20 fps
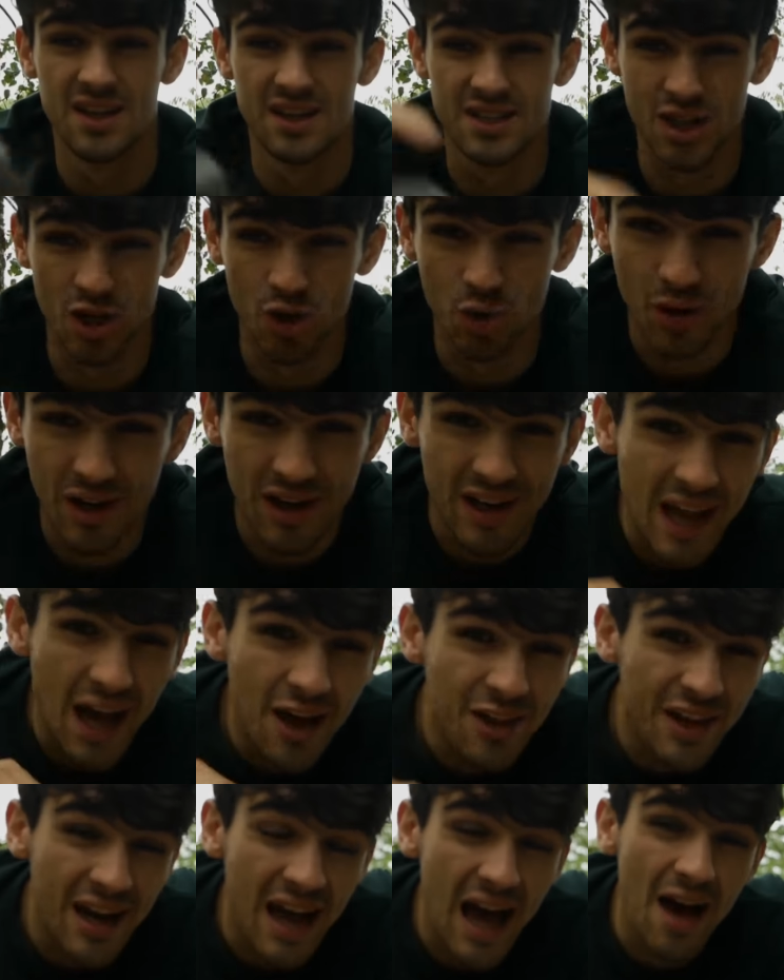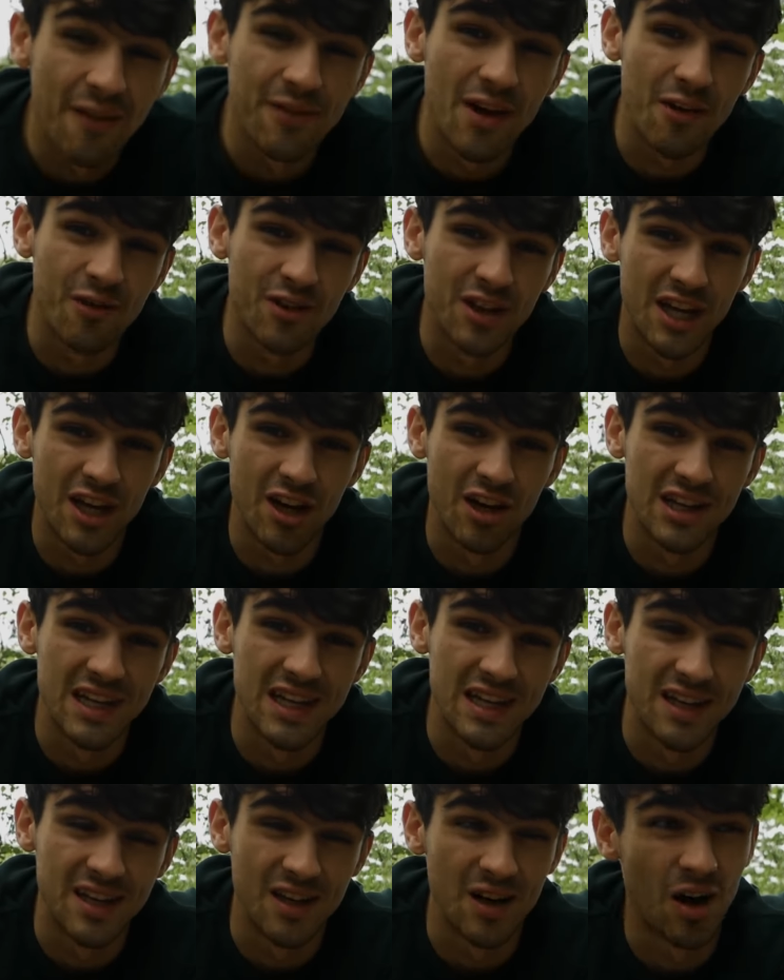So now that I have everything I
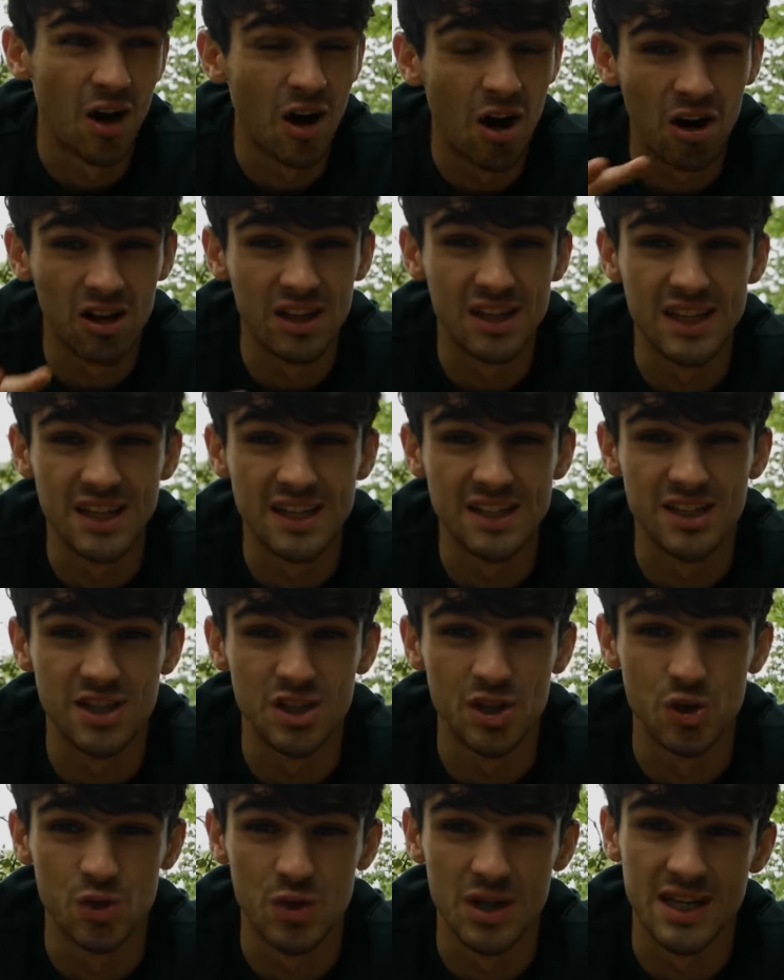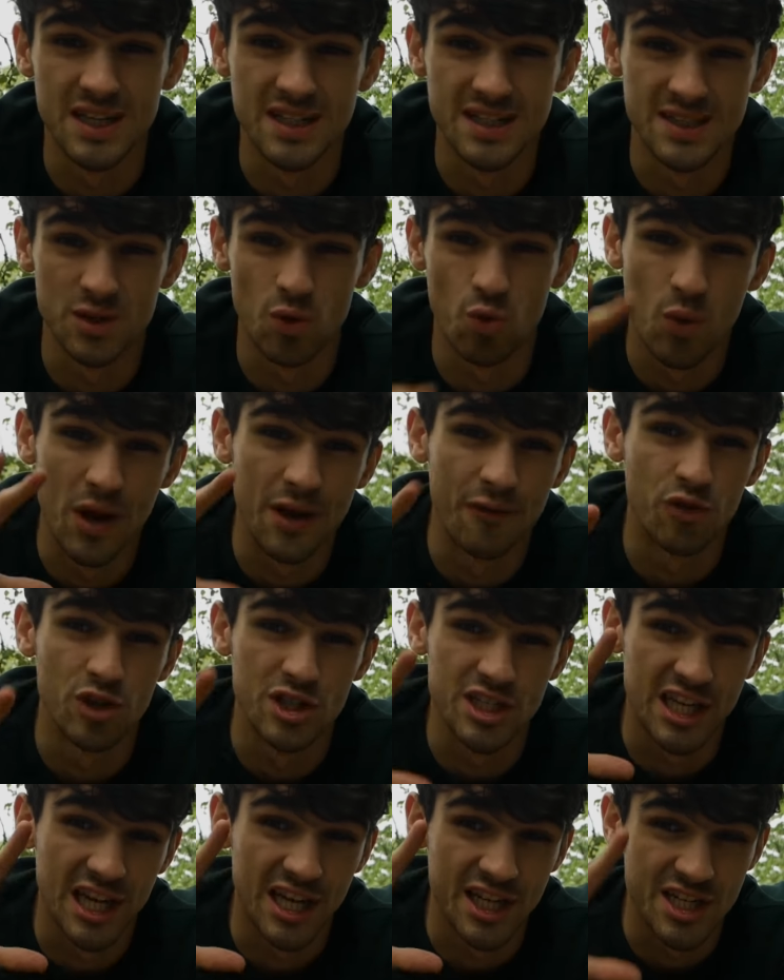need, all I need to do is wait for
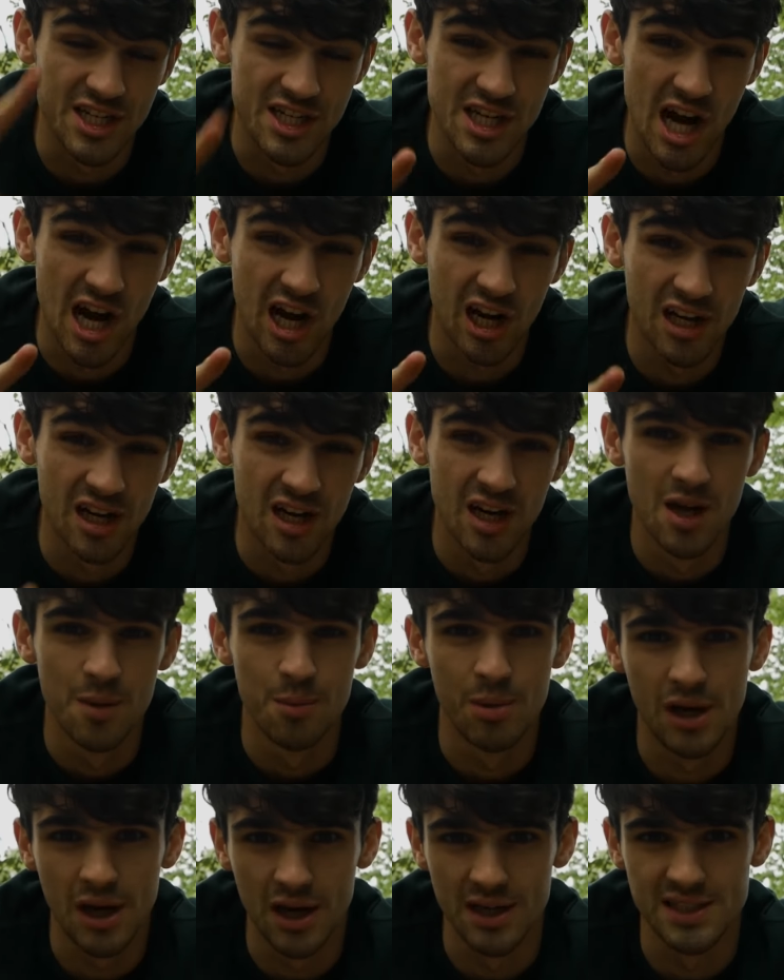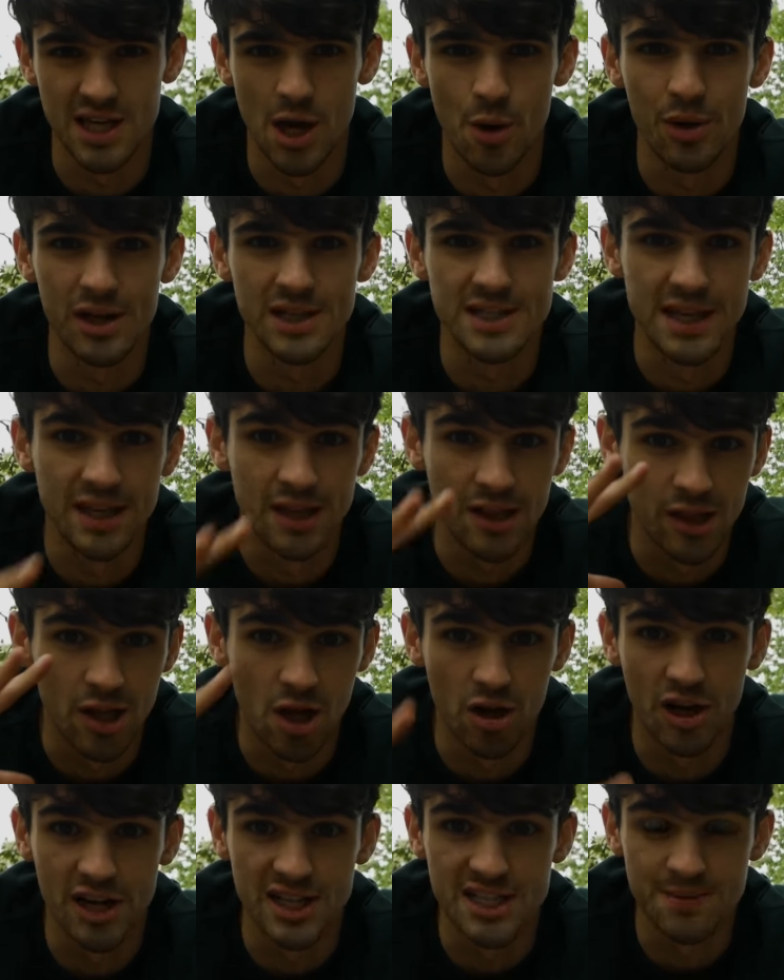it to get dark, because I want to take
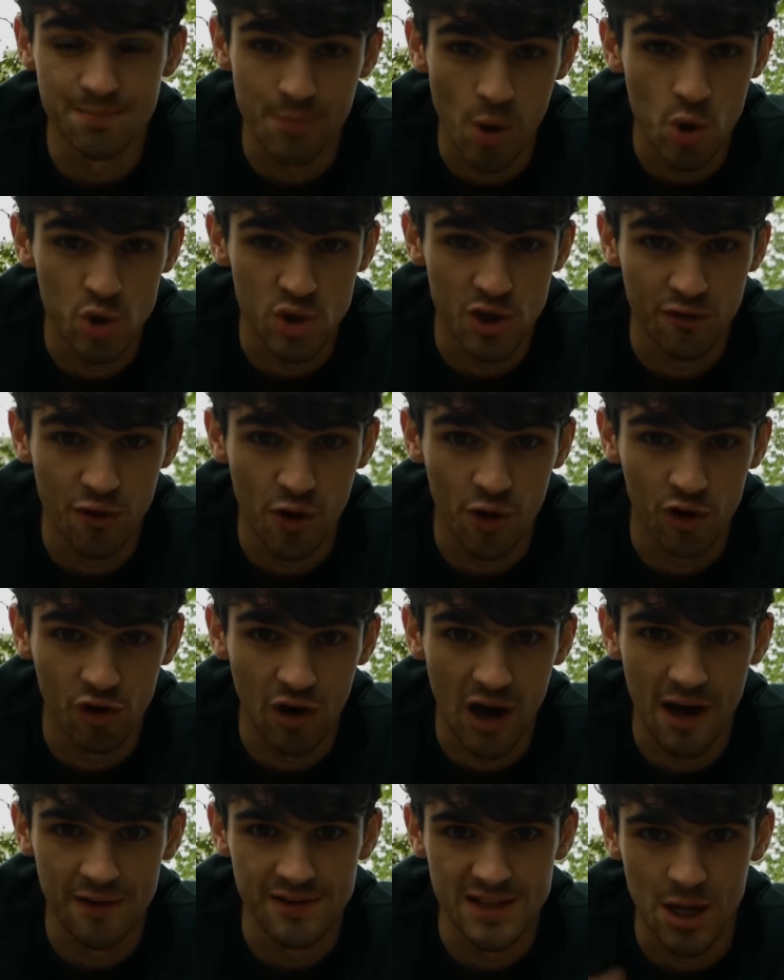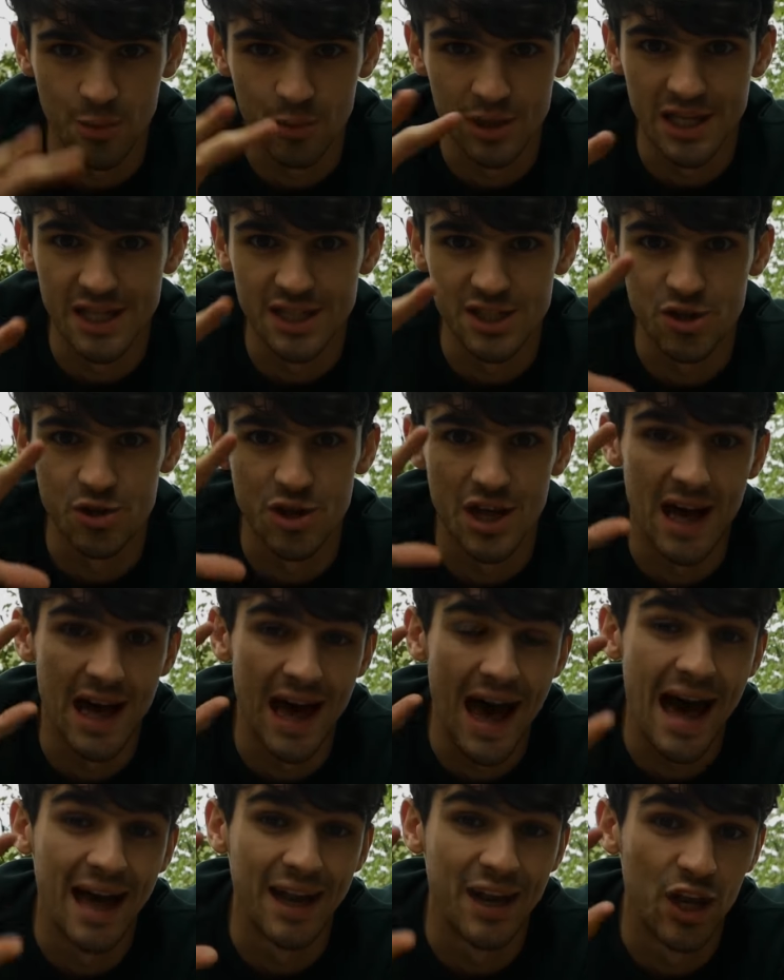long exposure photographs, and we need to do that
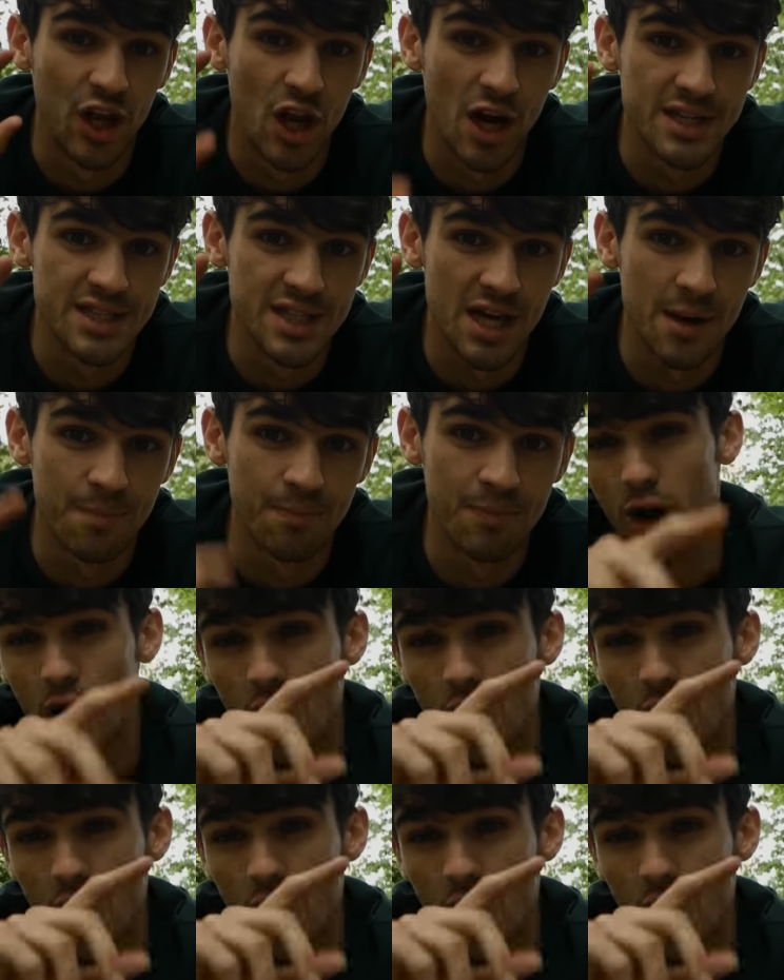at night time.